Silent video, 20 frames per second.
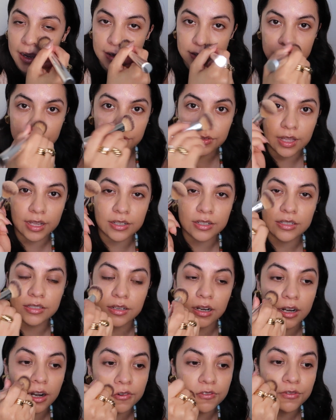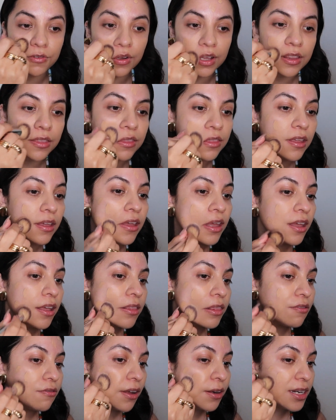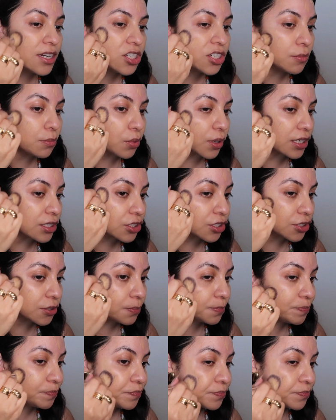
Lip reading: I do like to start off with the foundation brush.